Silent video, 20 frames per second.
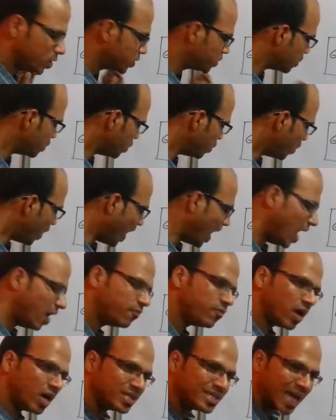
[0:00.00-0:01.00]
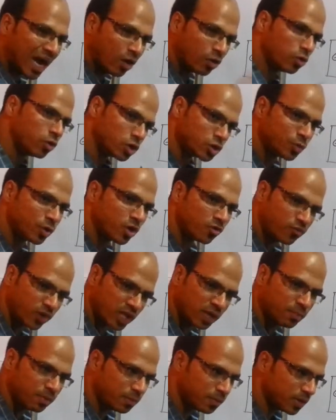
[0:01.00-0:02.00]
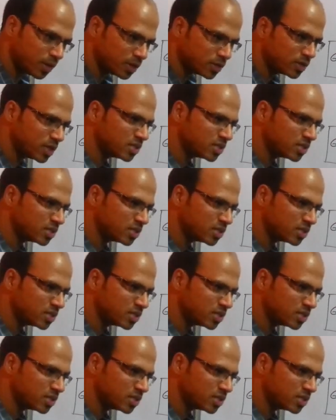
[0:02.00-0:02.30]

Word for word: So you have a download speed of 1 Mbps,